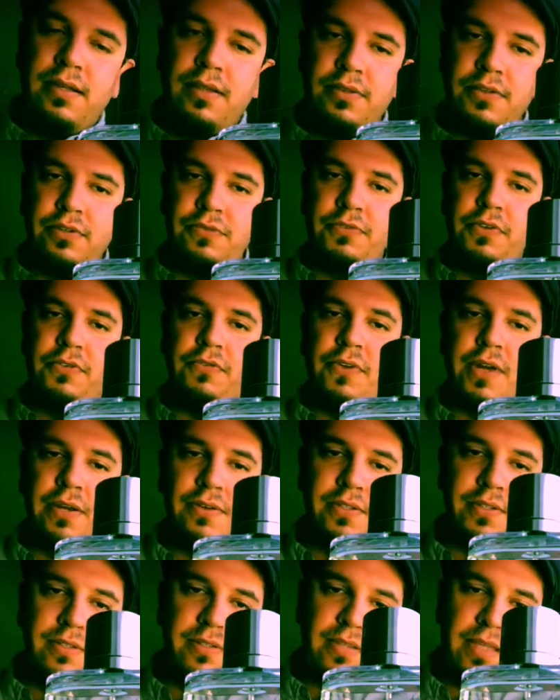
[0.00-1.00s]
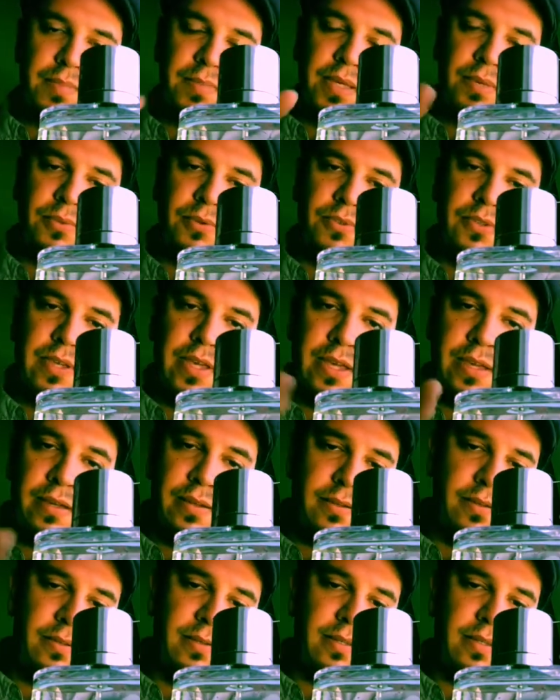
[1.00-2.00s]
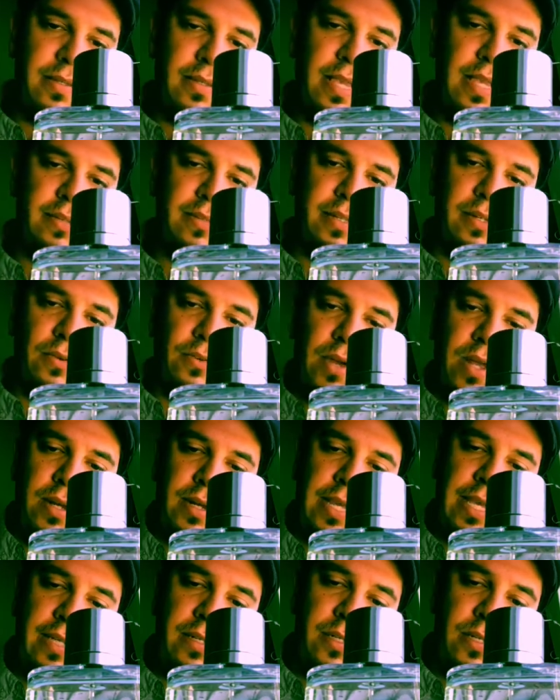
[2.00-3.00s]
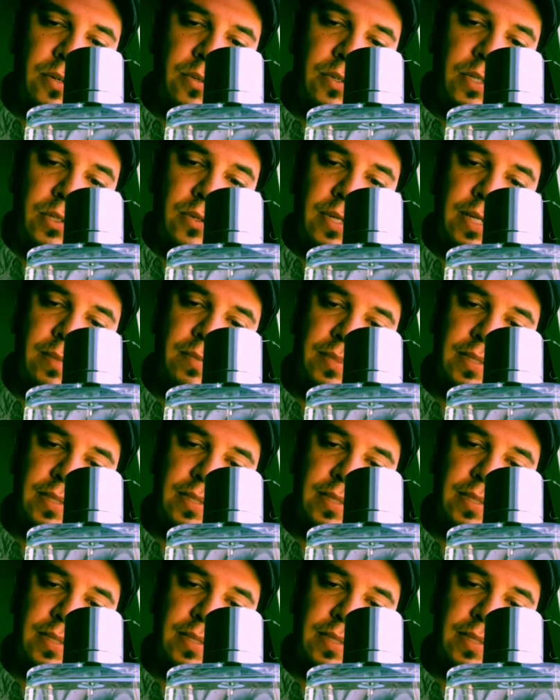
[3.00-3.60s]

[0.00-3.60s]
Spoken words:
There's a few fragrances that people say has like a rotten egg tone to it.